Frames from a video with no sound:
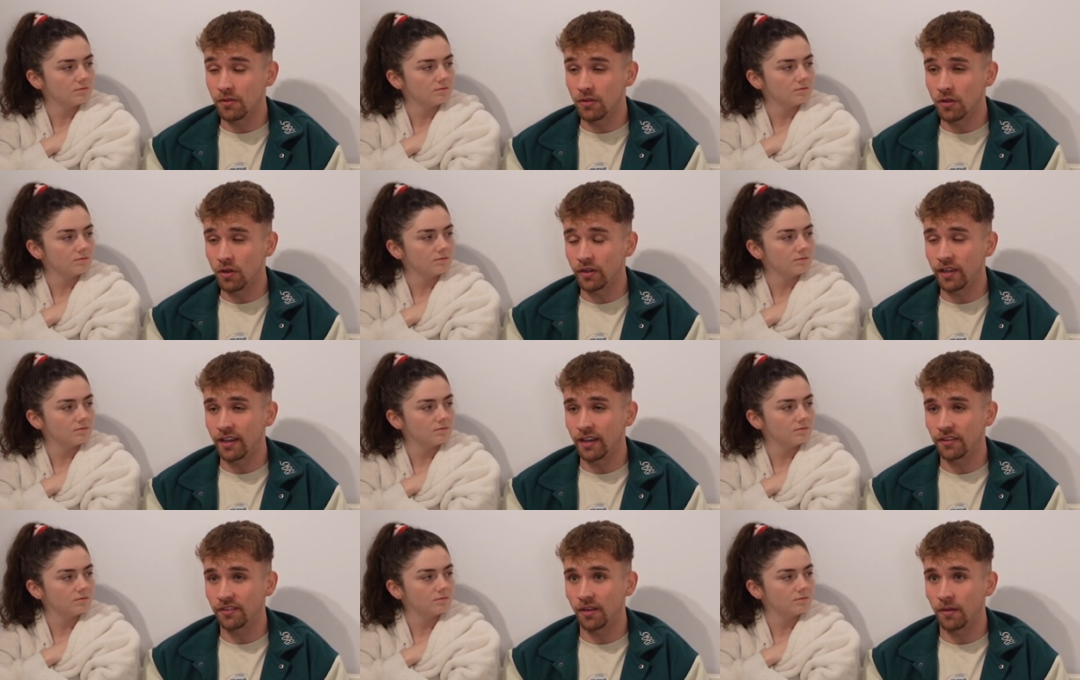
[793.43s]

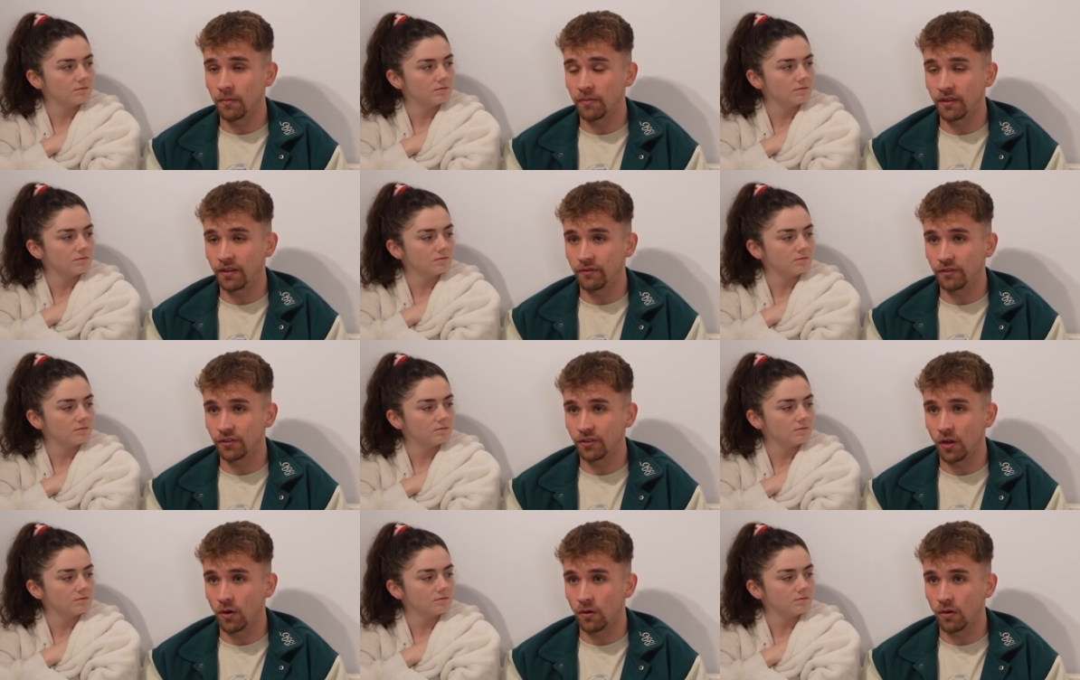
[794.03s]
Speaker 1: looking at something for
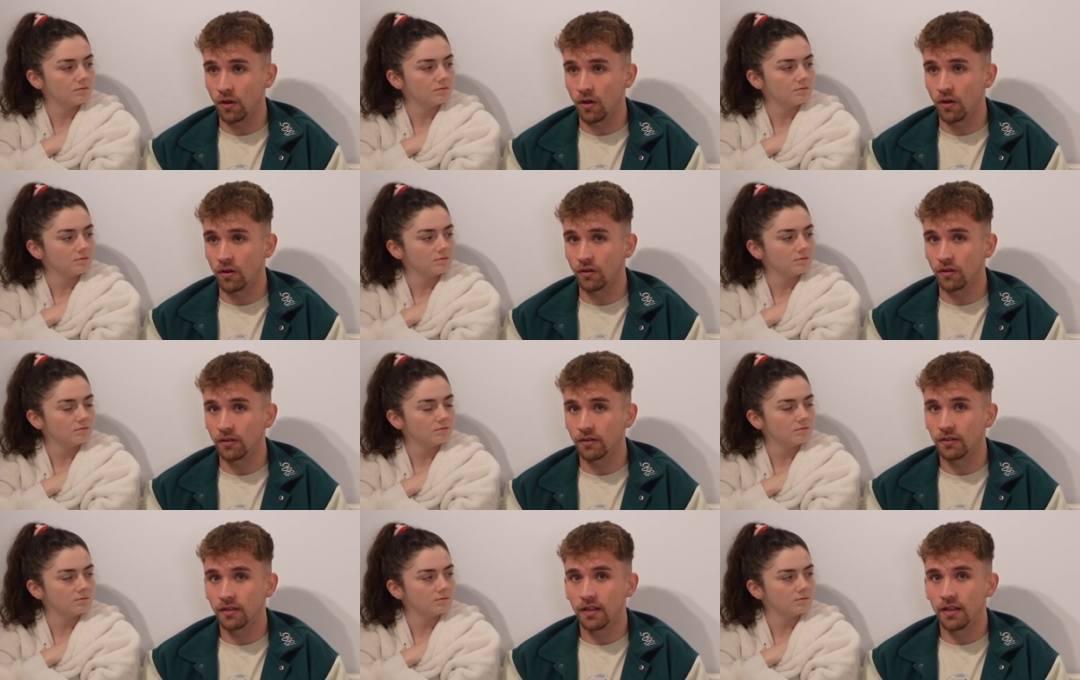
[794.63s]
so long
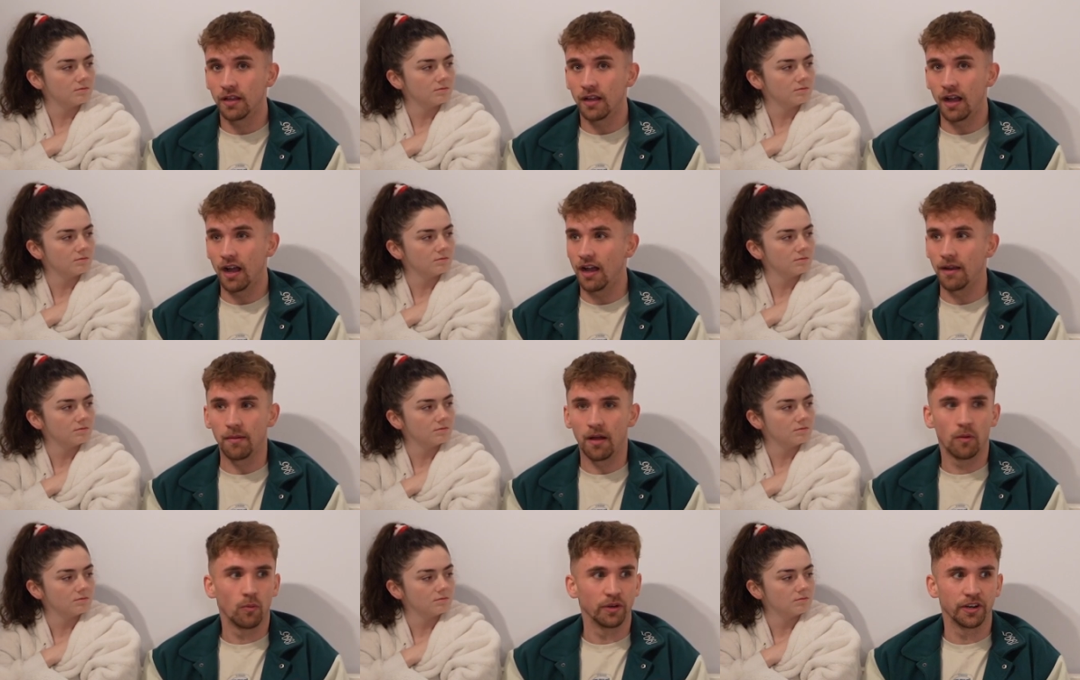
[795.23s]
I,
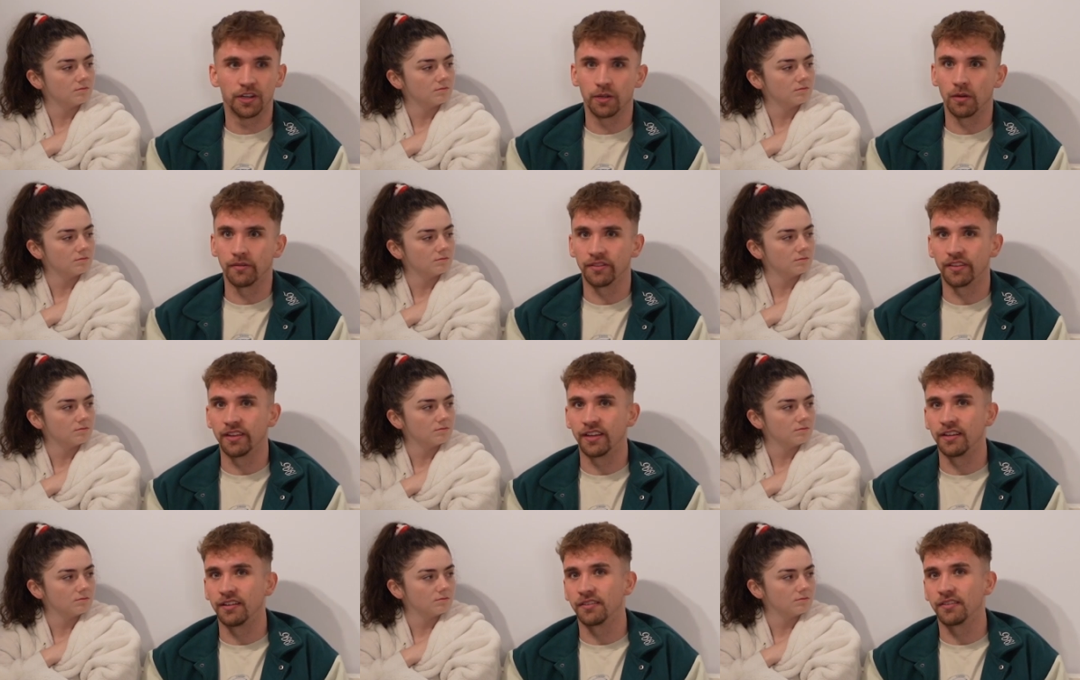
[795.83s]
I want to do other
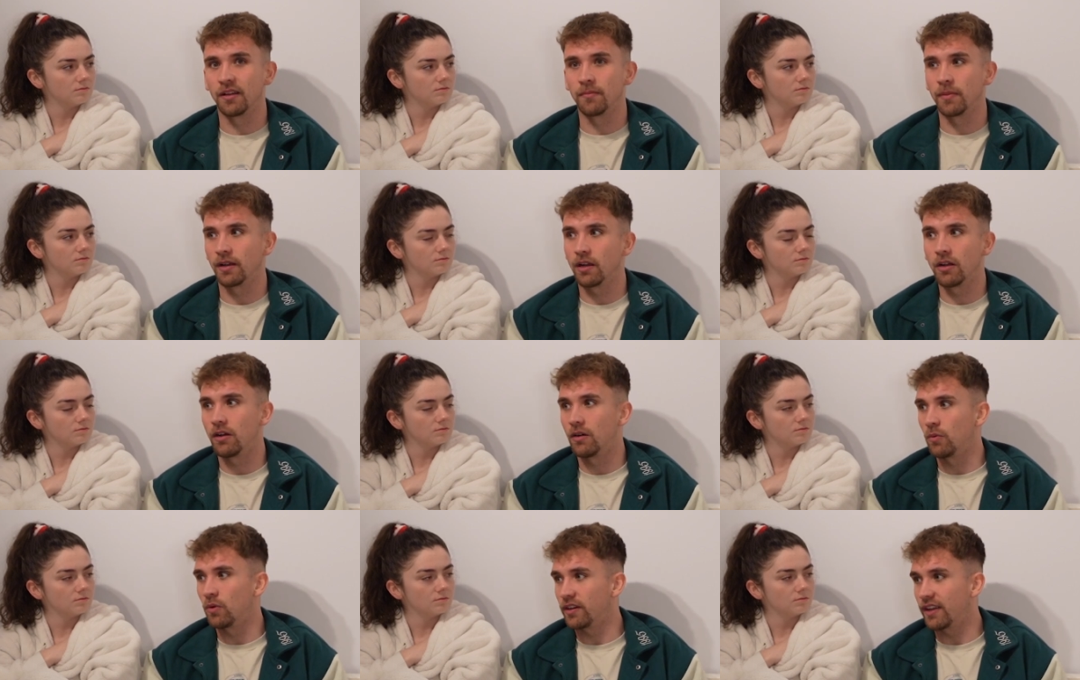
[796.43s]
things. I'm like,
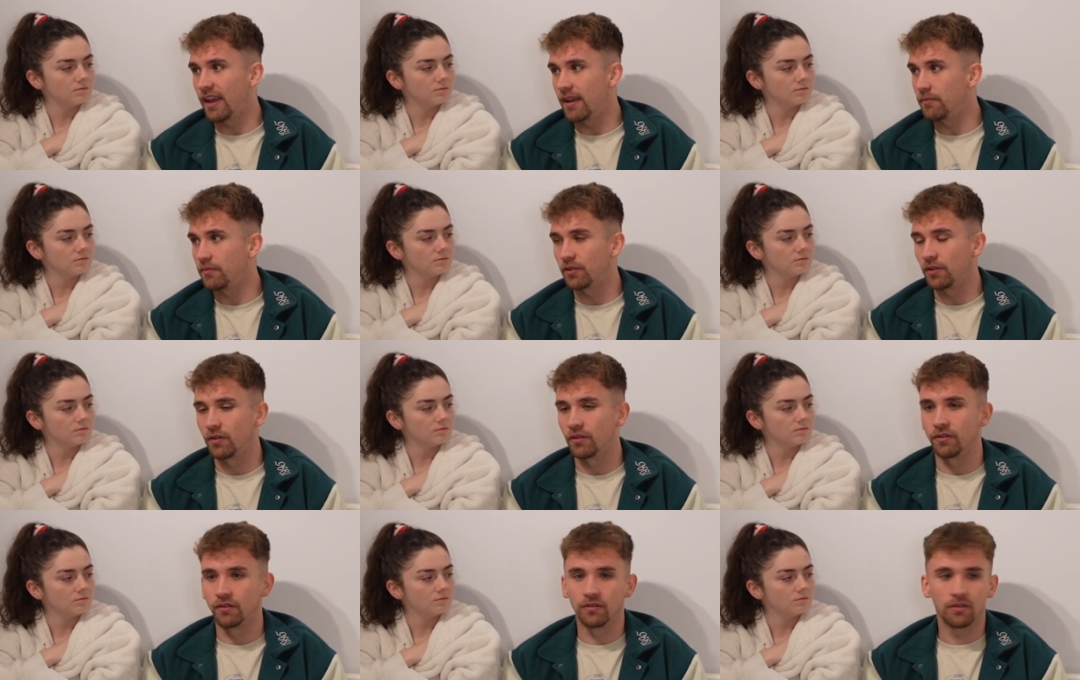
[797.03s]
oh, what game's
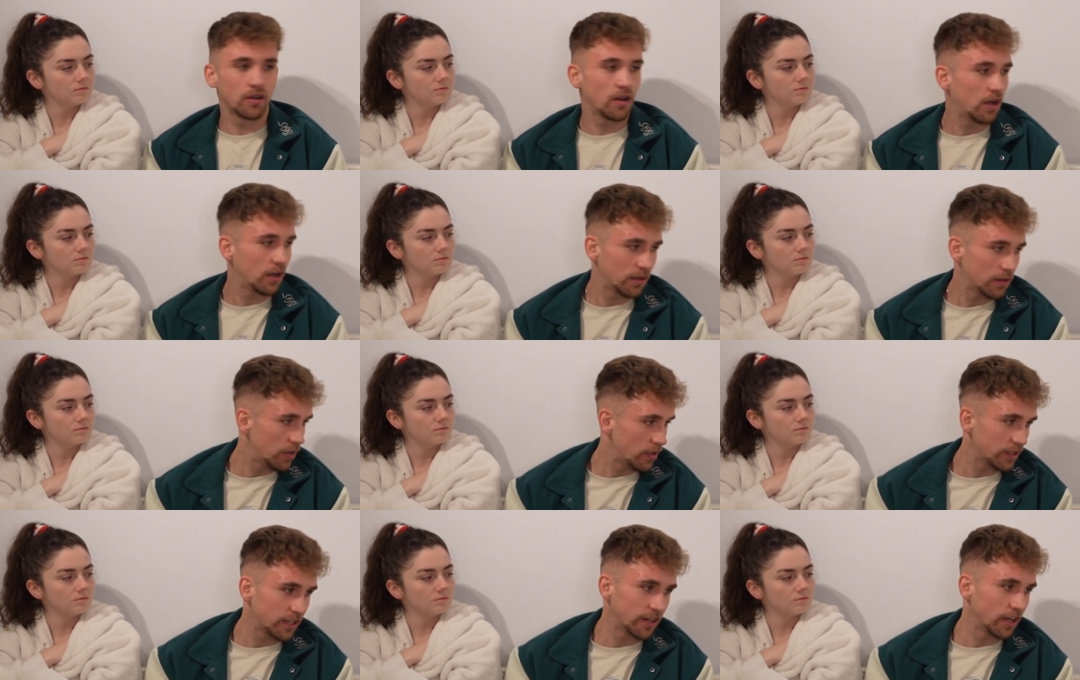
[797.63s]
on? Or, oh,
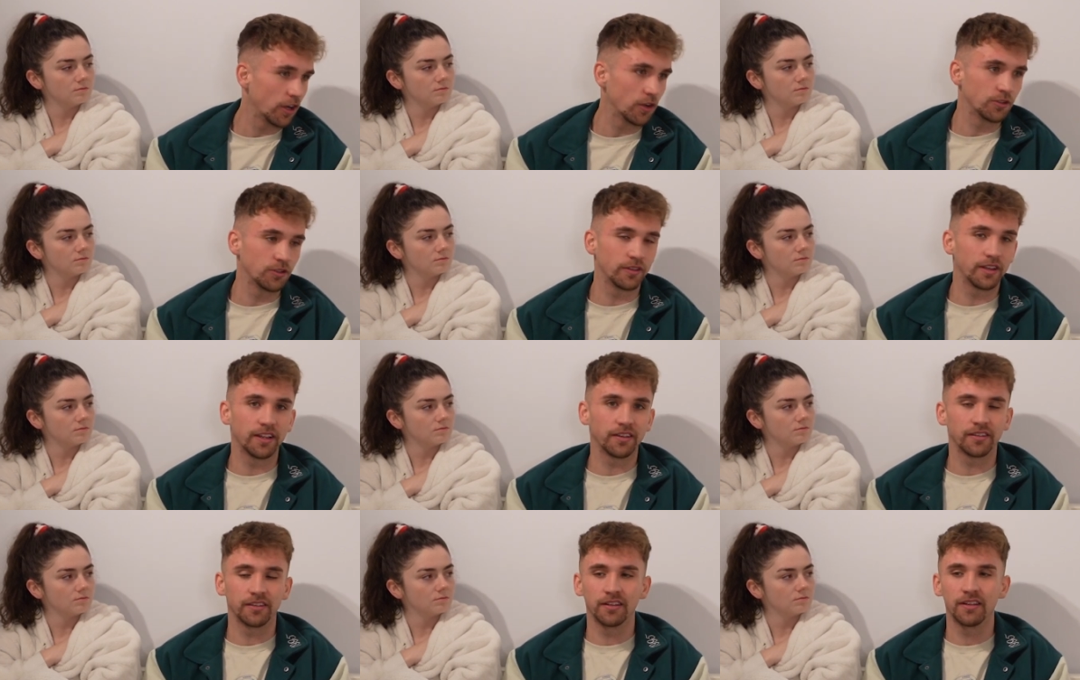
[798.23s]
oh can I go do this?